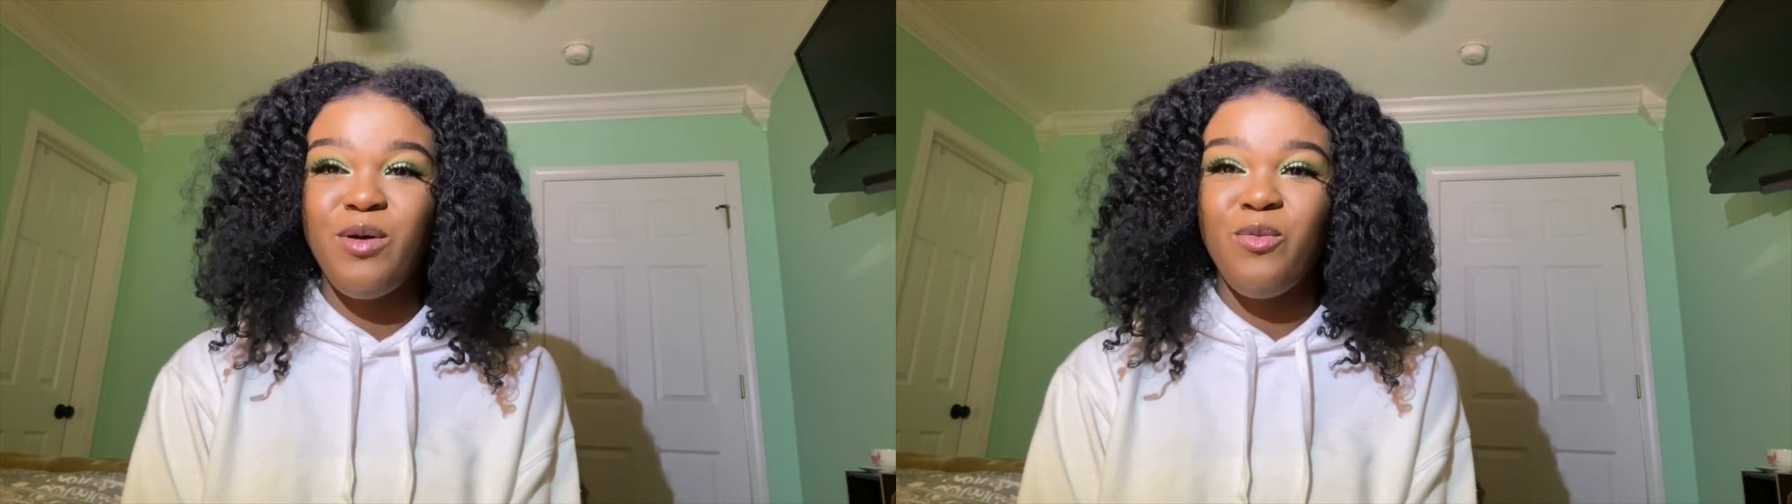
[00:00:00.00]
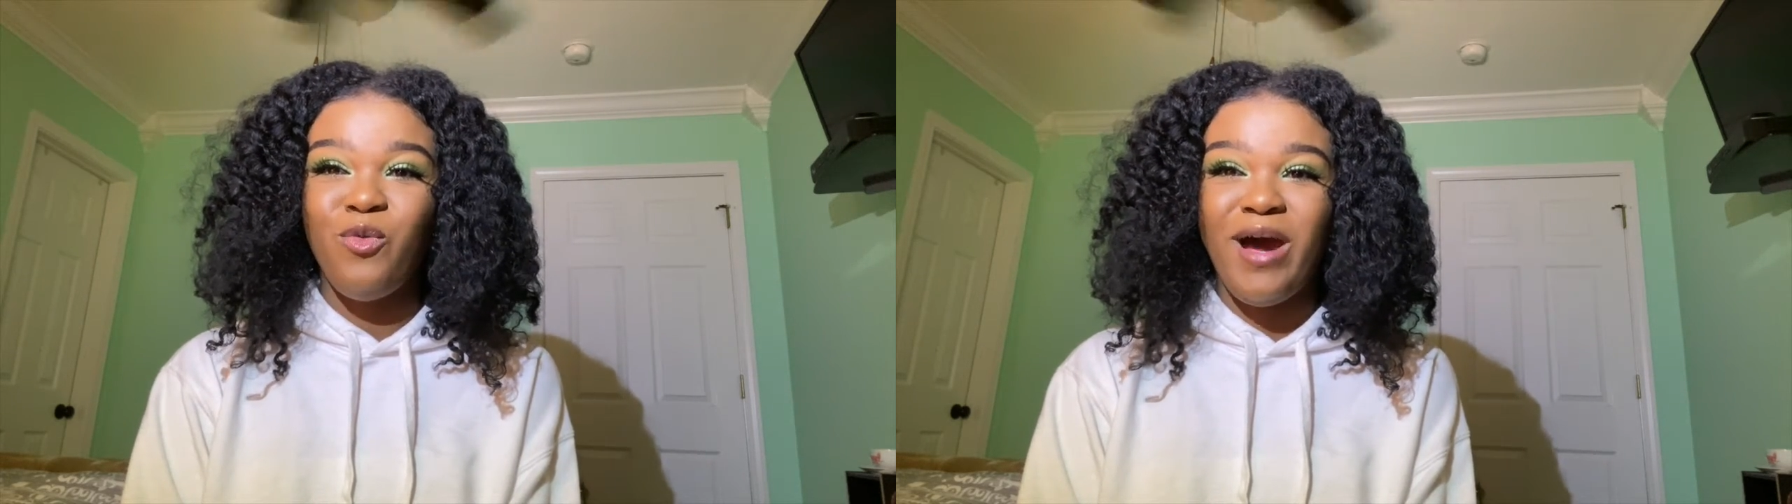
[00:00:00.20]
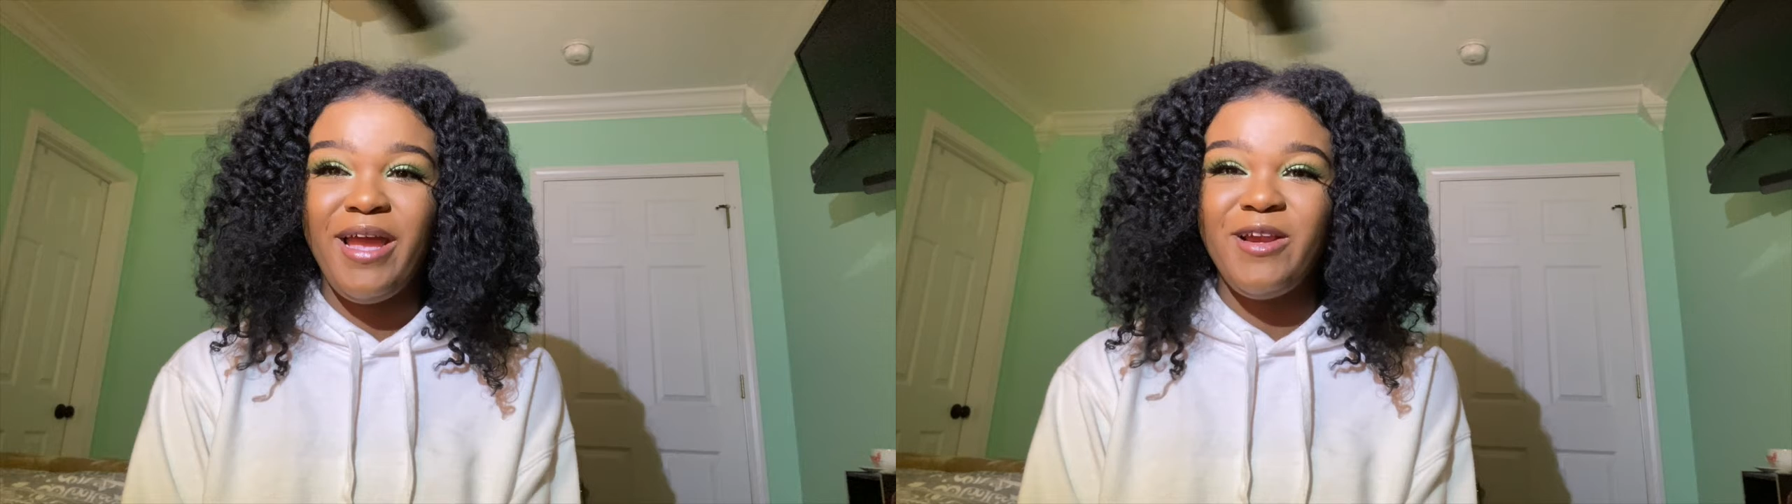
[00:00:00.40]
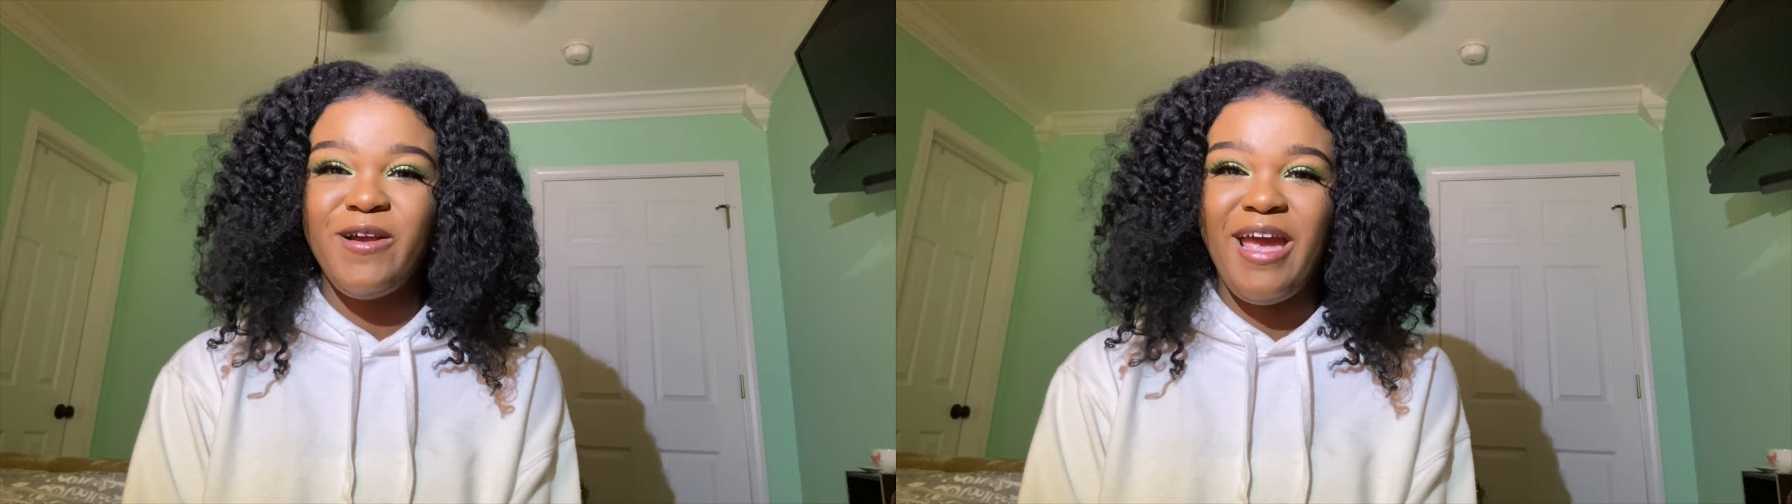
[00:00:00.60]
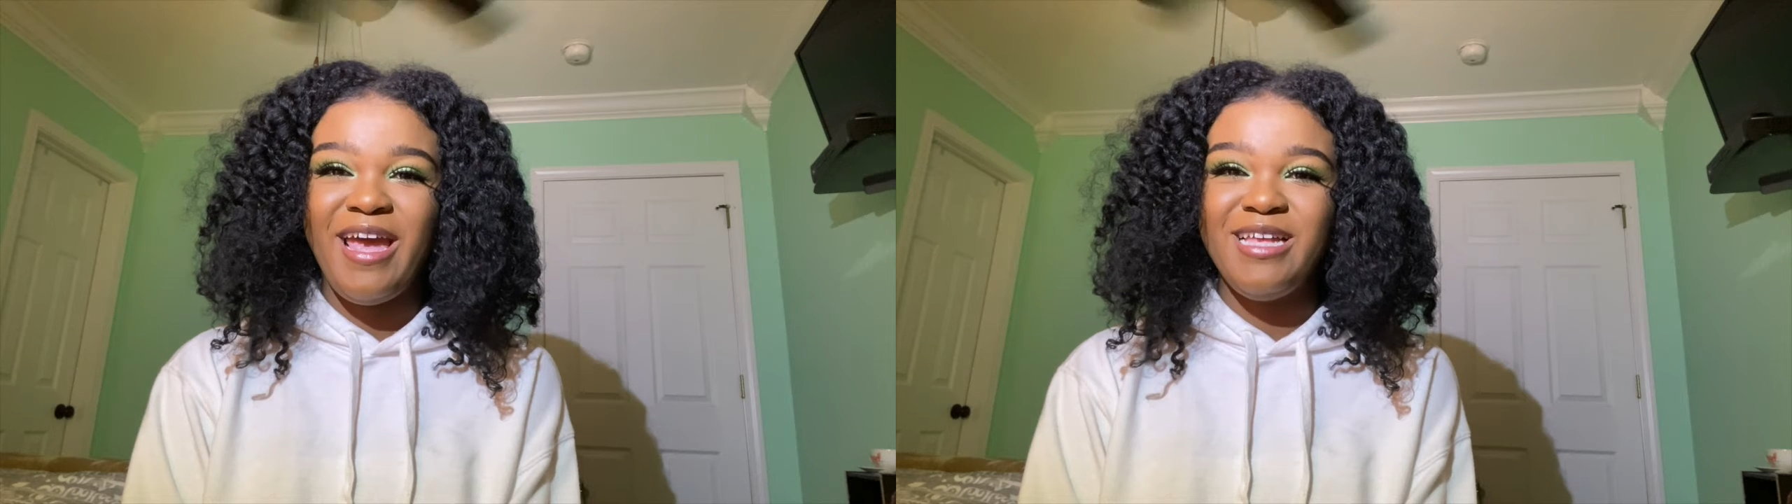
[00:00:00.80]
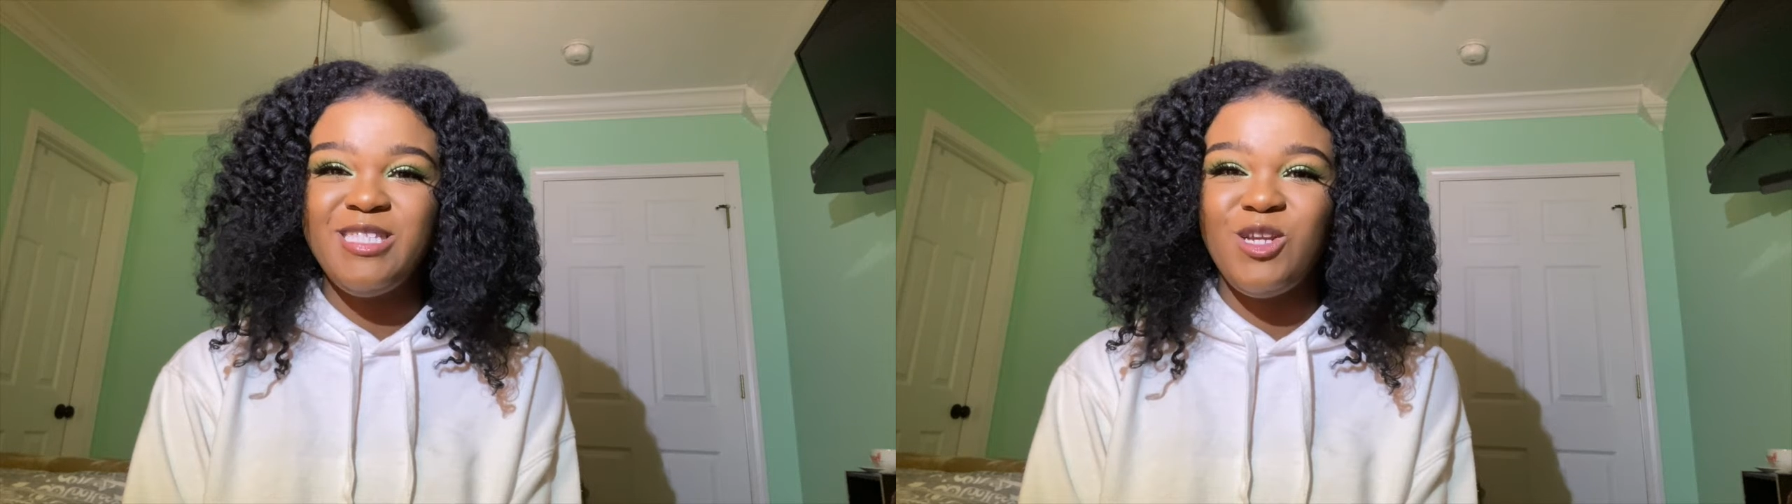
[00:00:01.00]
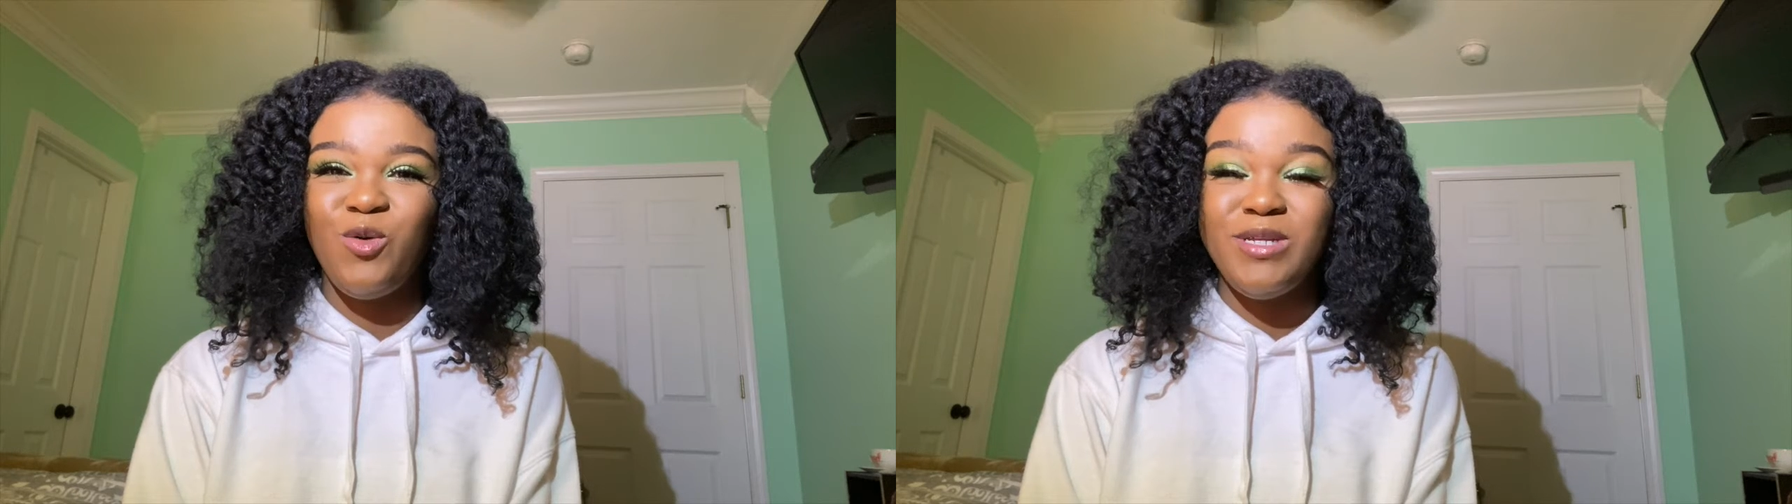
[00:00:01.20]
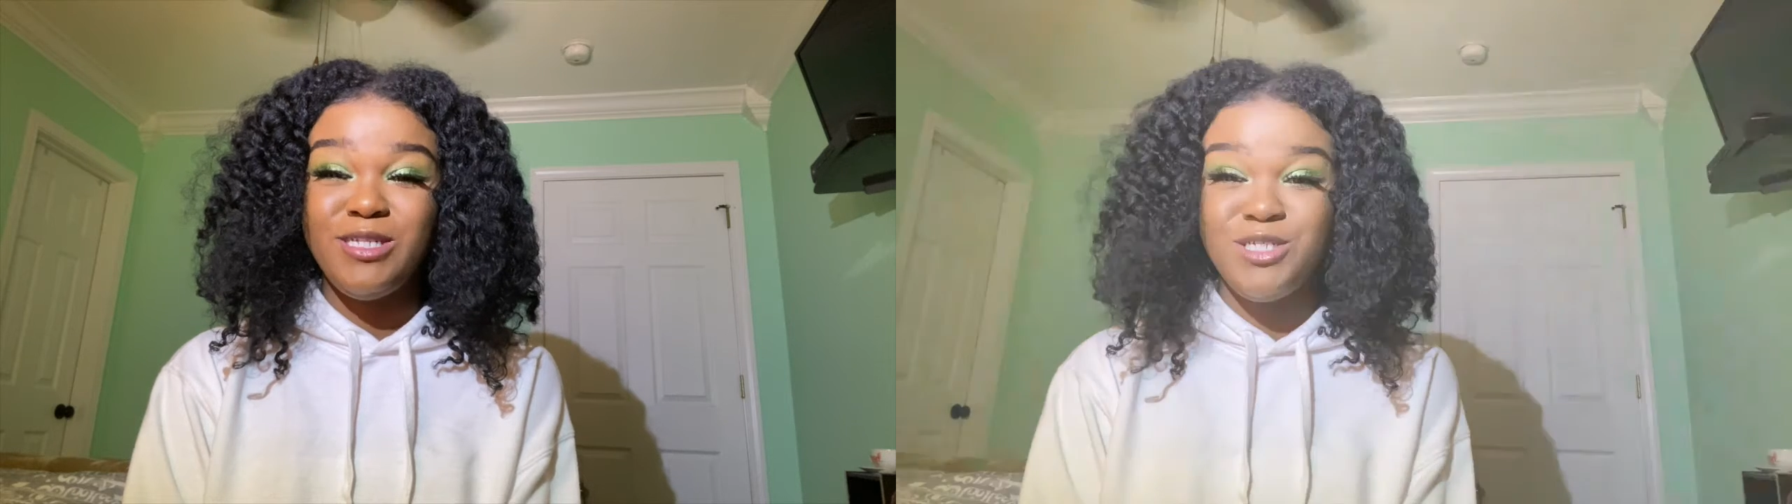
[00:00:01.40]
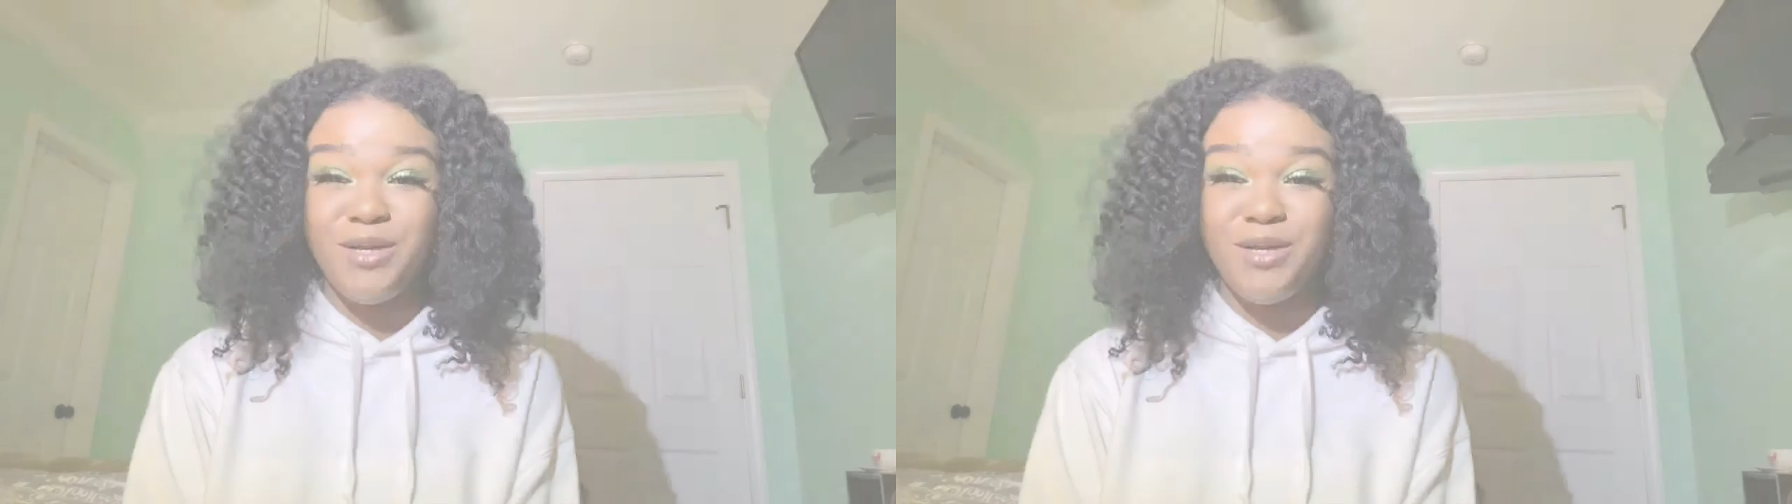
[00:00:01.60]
and why your ads know what to show